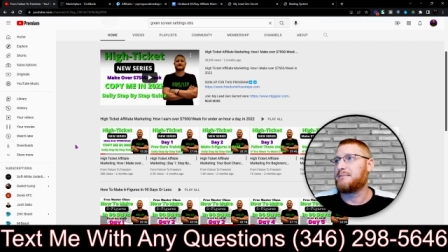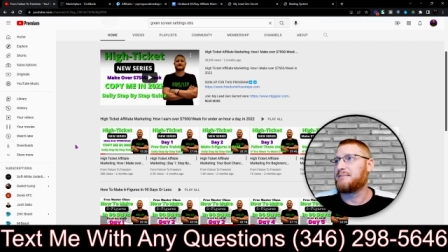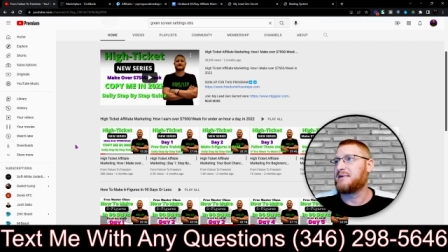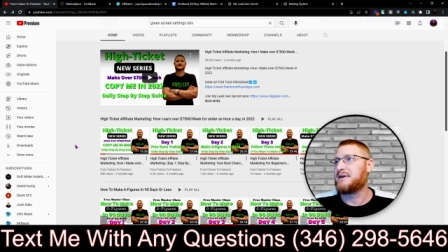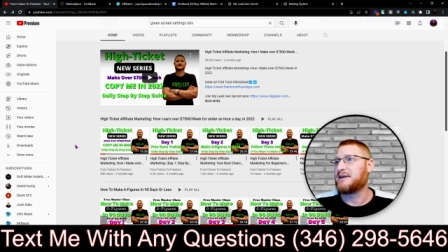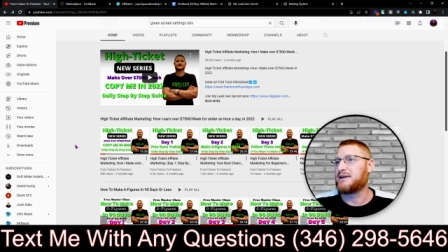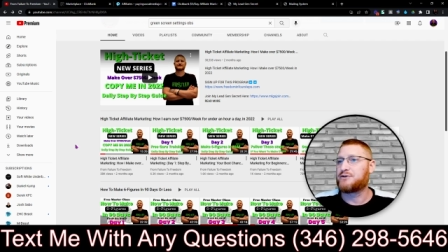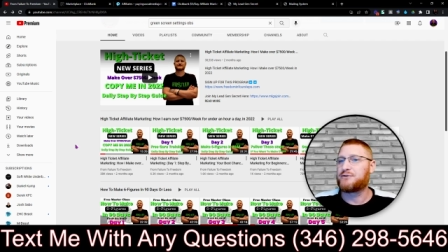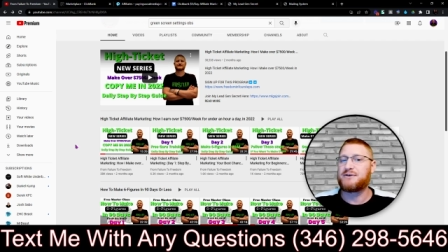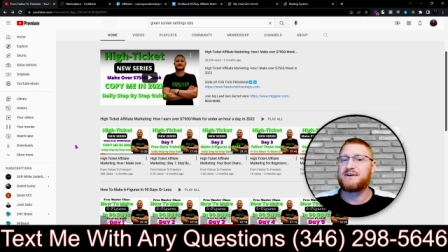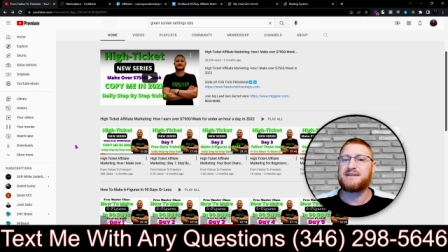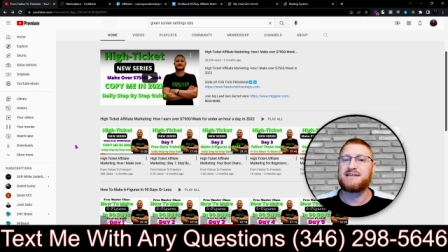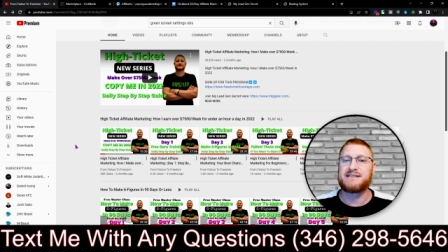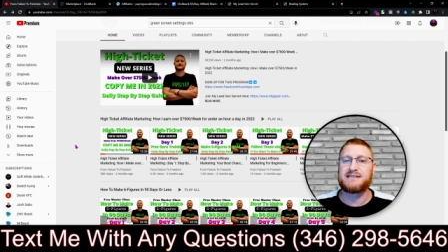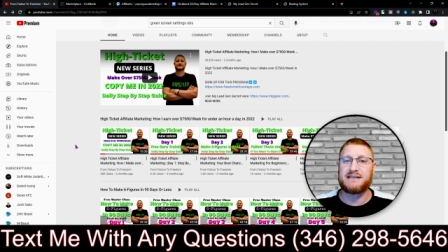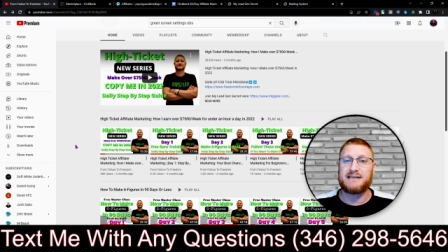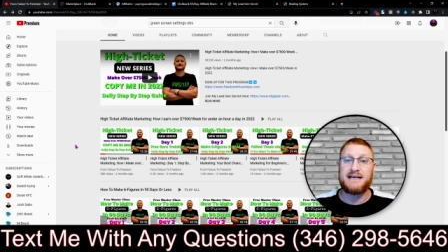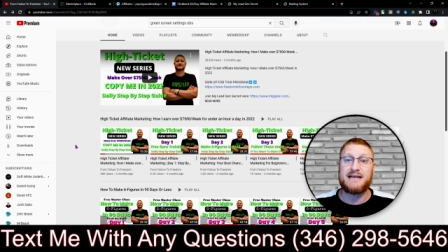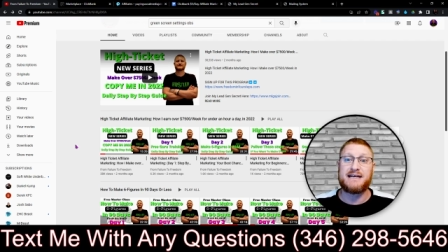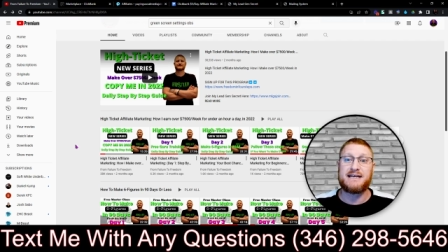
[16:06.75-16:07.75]
increase
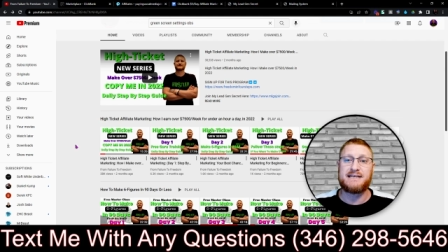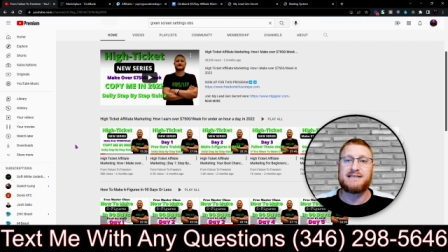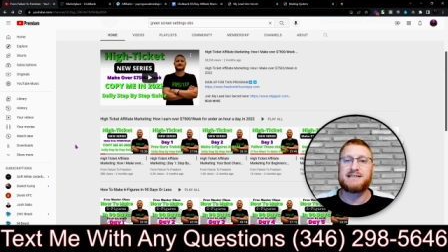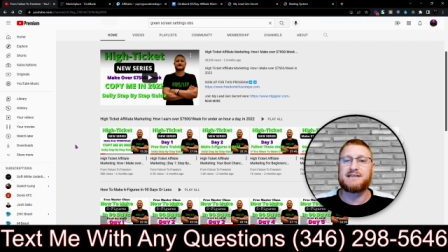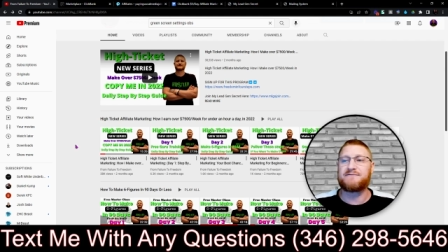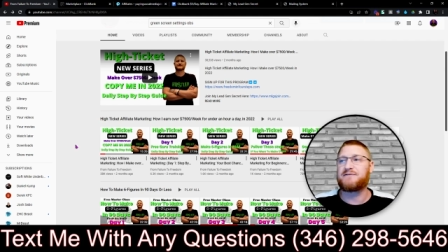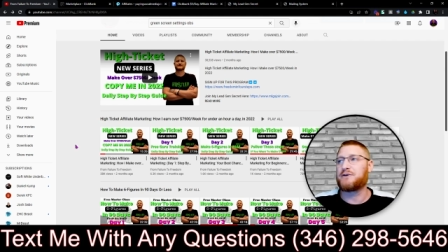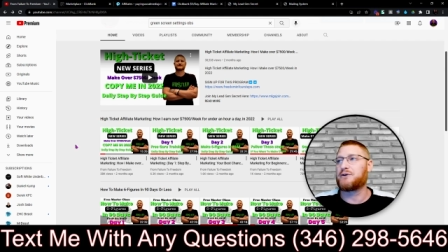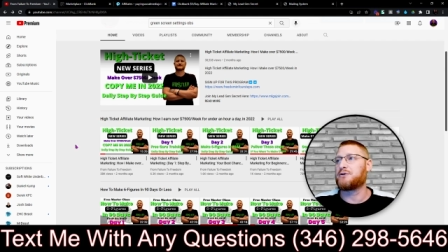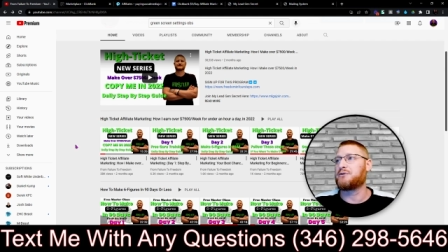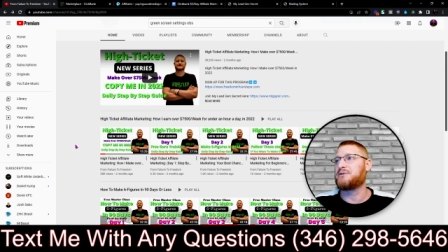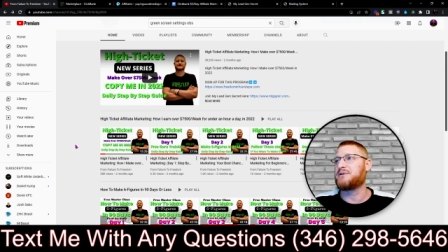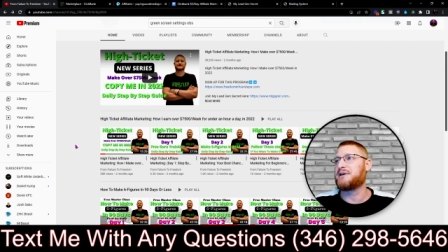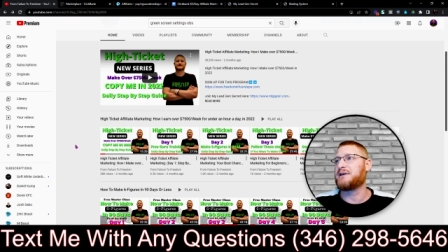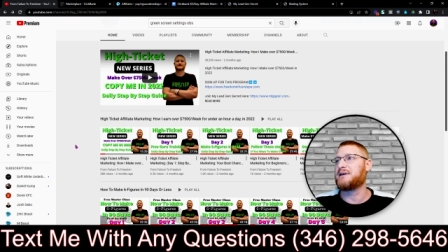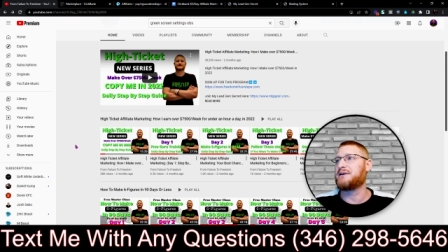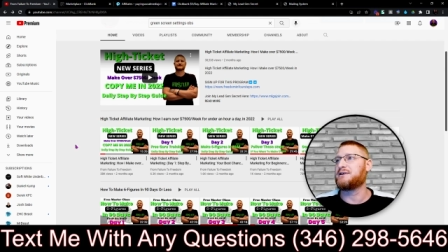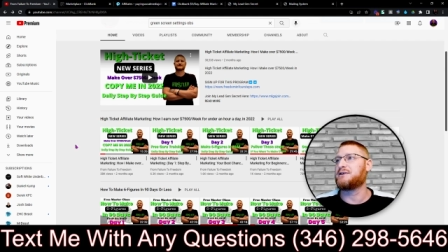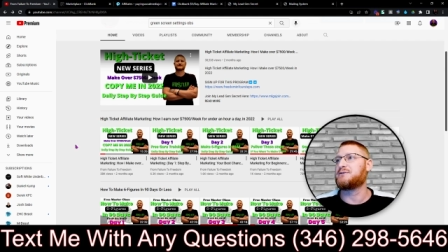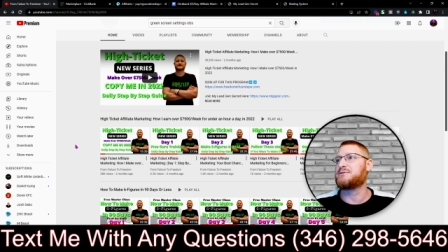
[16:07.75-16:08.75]
leads if you're
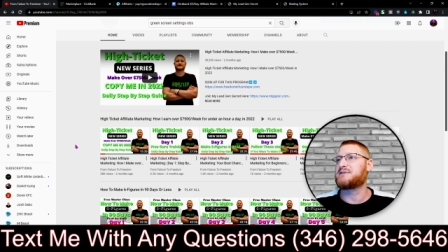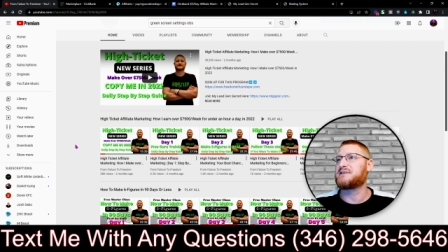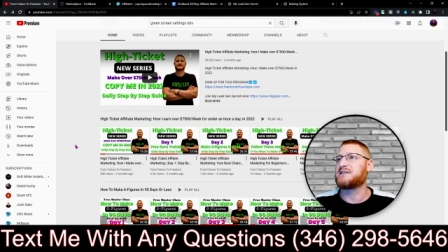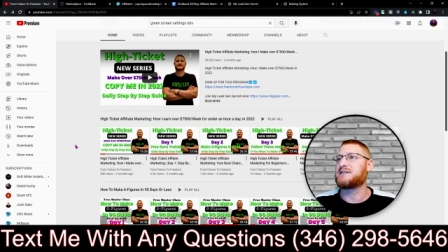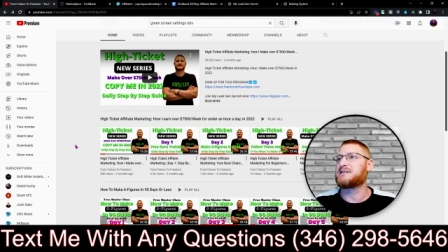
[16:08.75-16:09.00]
only using